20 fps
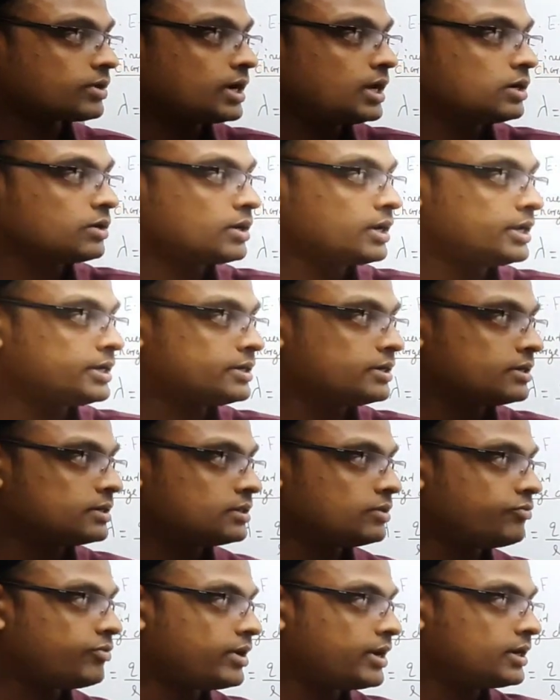calculated
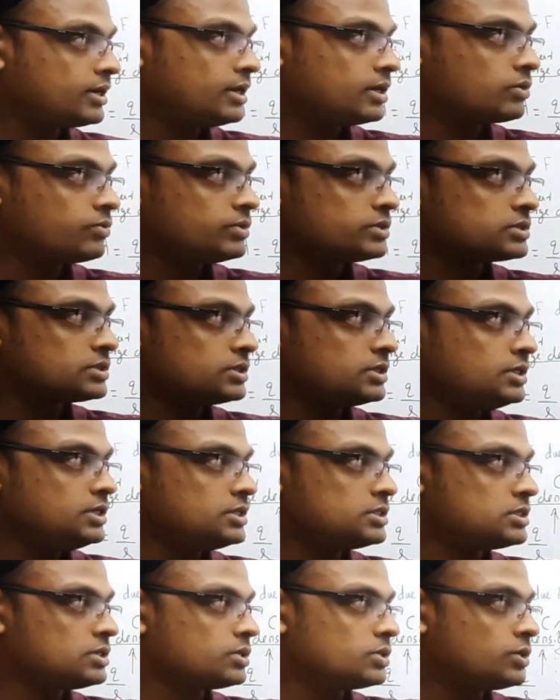the final equation E
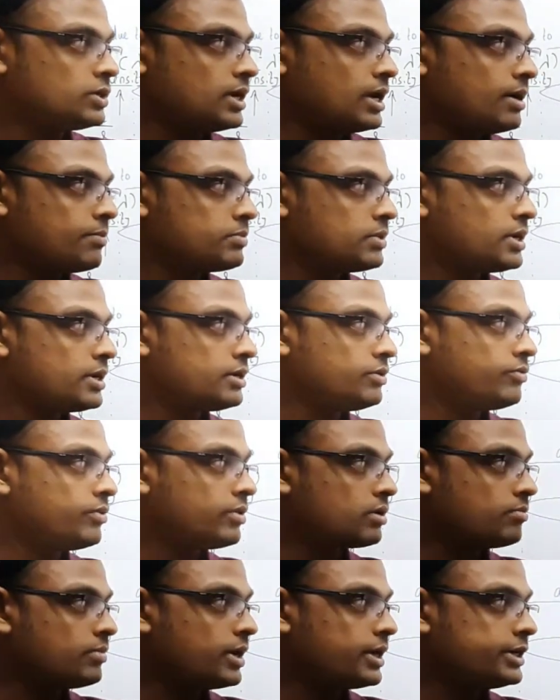is equal to lambda
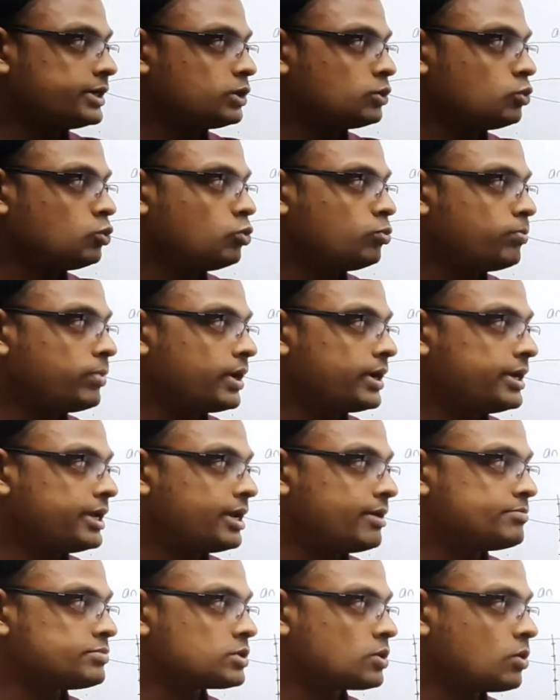divided by 2 pi
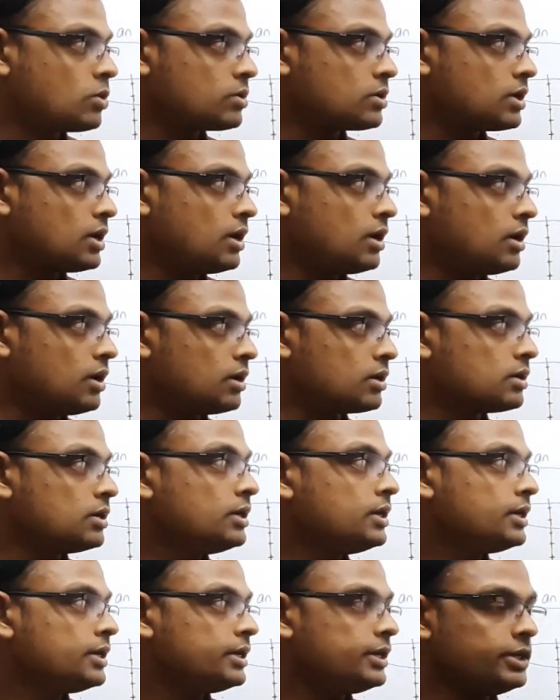epsilon r
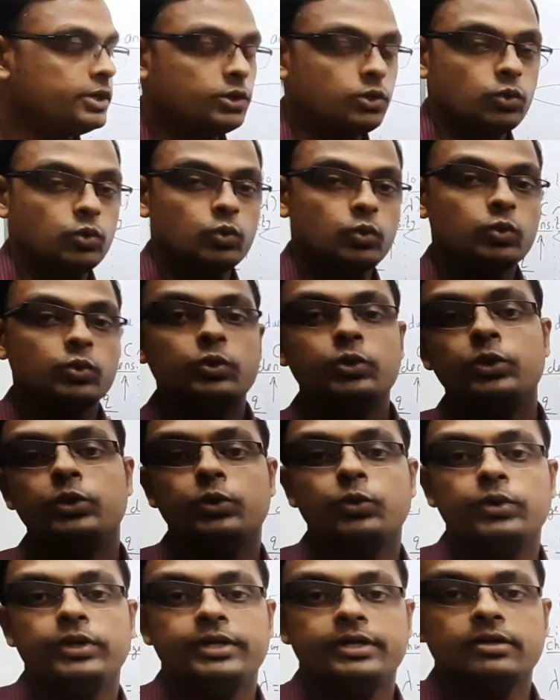into
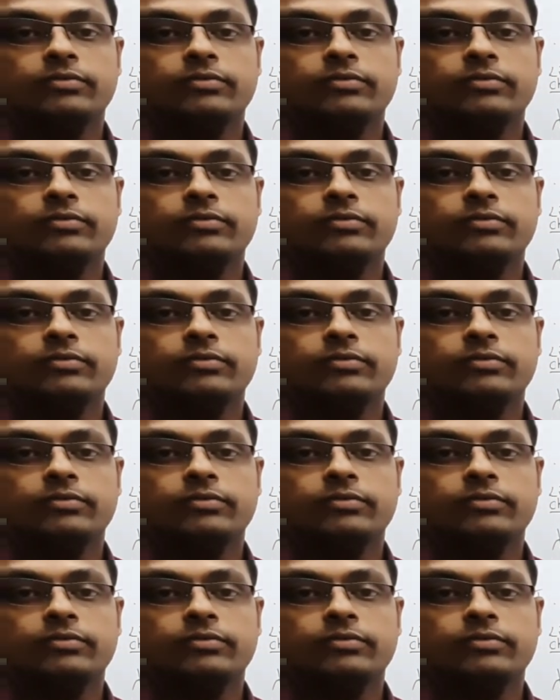unit